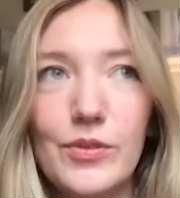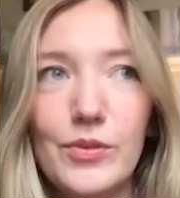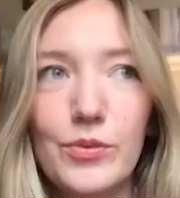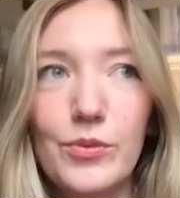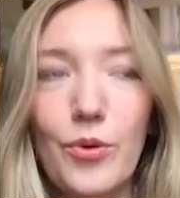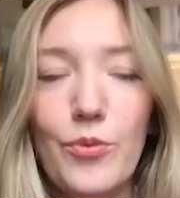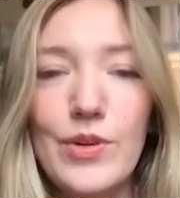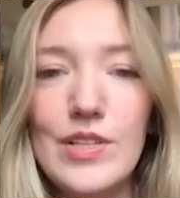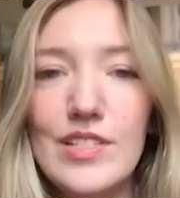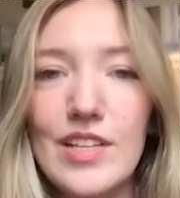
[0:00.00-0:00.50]

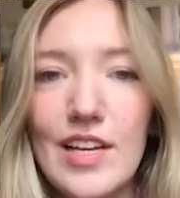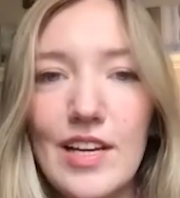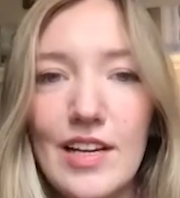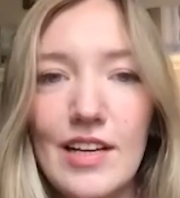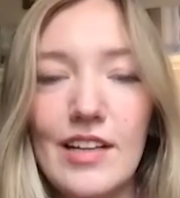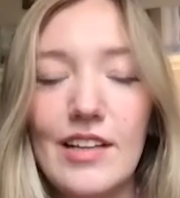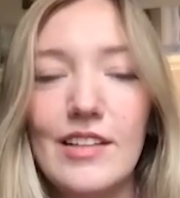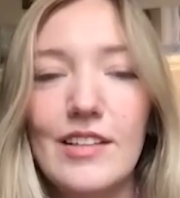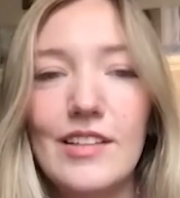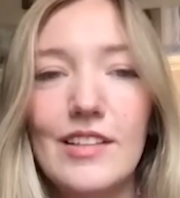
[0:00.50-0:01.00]
when we
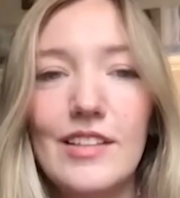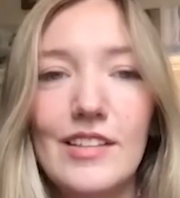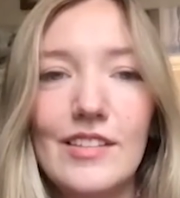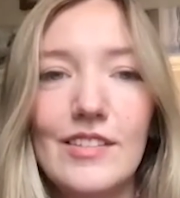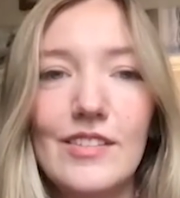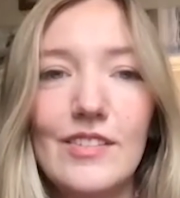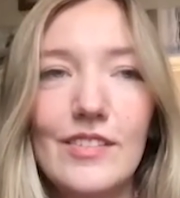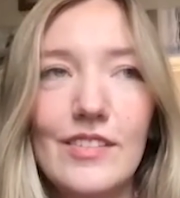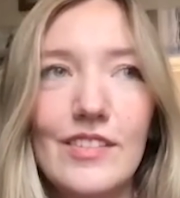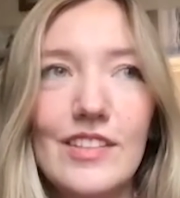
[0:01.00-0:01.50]
say
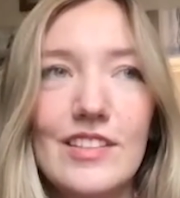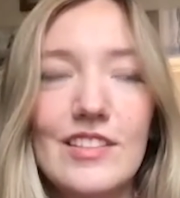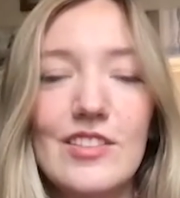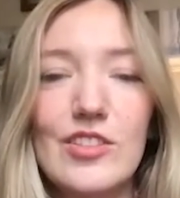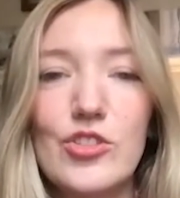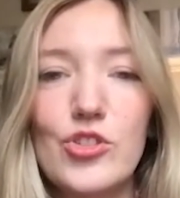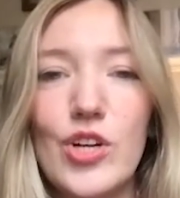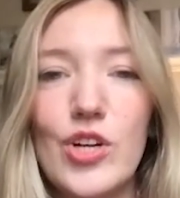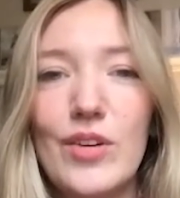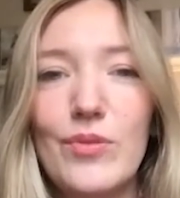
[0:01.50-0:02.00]
this is
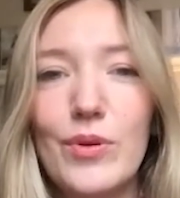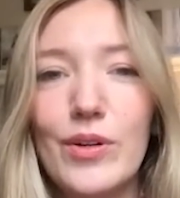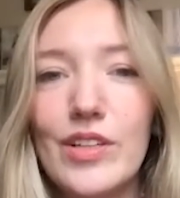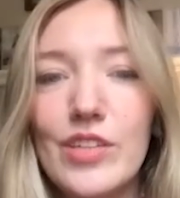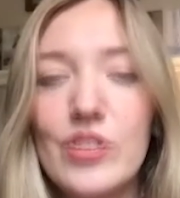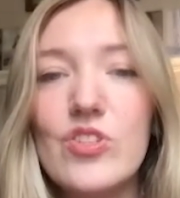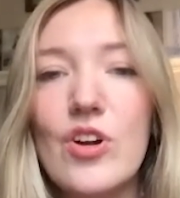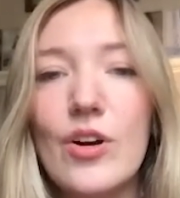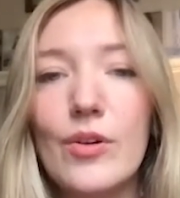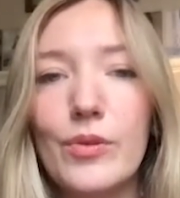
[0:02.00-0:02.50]
a trade war,
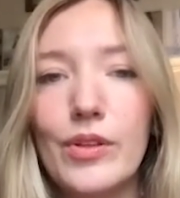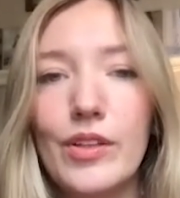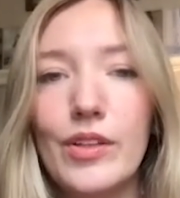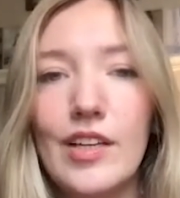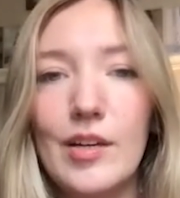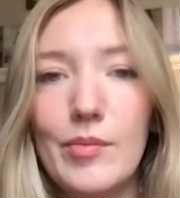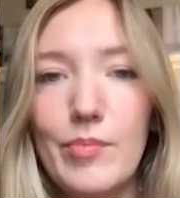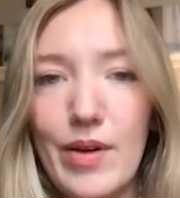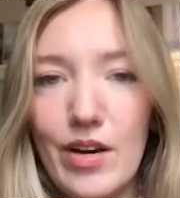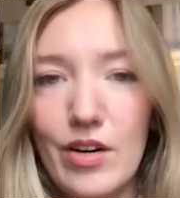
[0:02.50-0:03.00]
it's not really
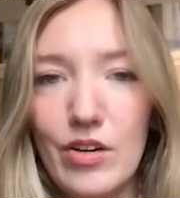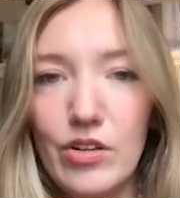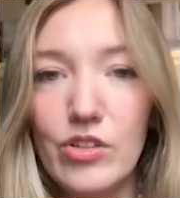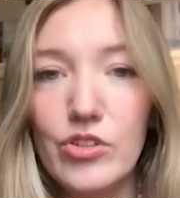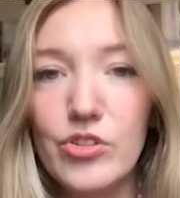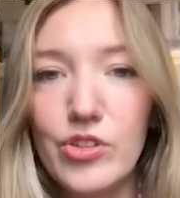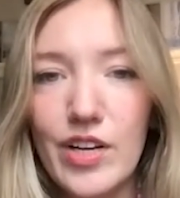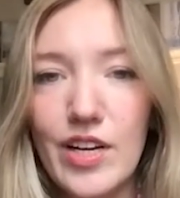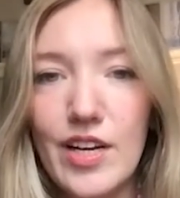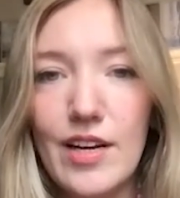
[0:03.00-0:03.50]
about
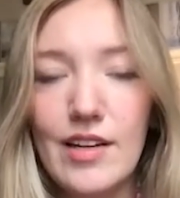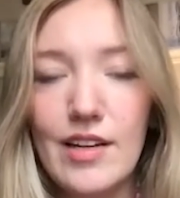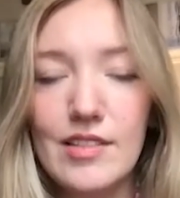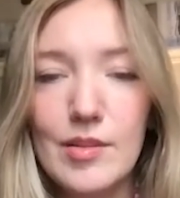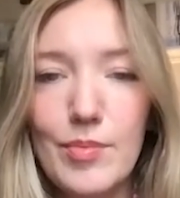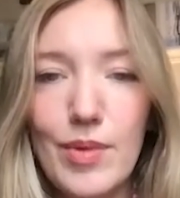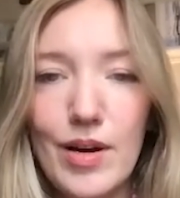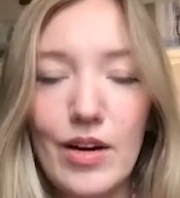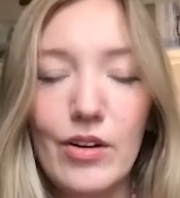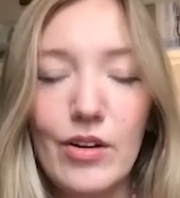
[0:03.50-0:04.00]
trade, it's
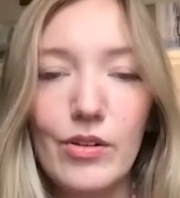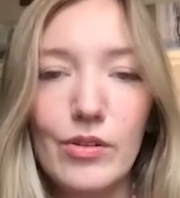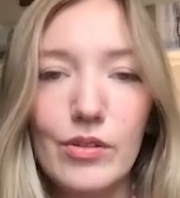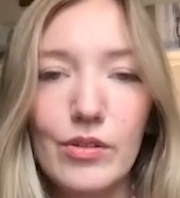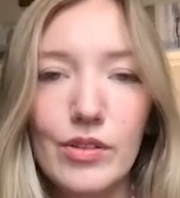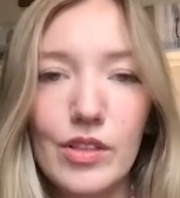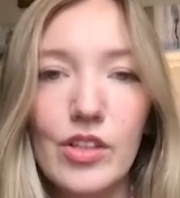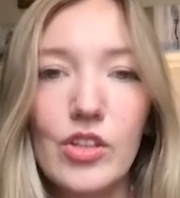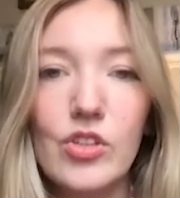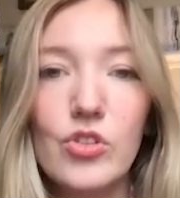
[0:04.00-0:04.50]
about
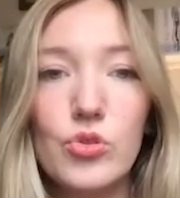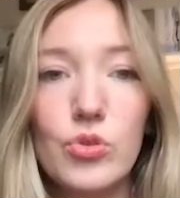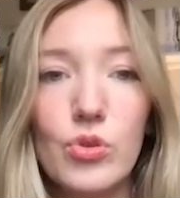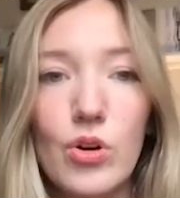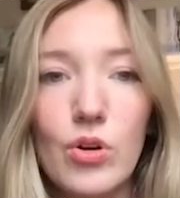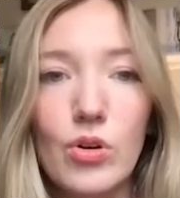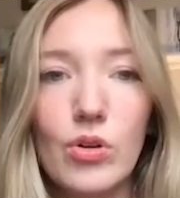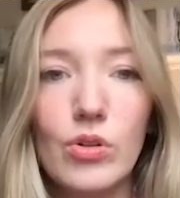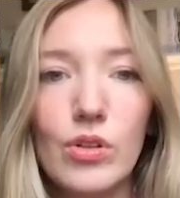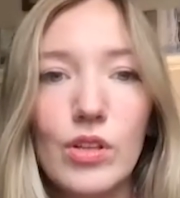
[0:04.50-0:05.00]

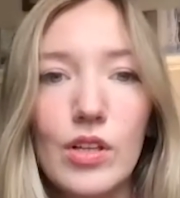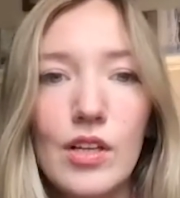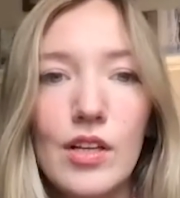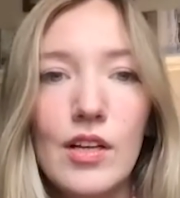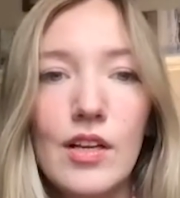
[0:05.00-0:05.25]
control.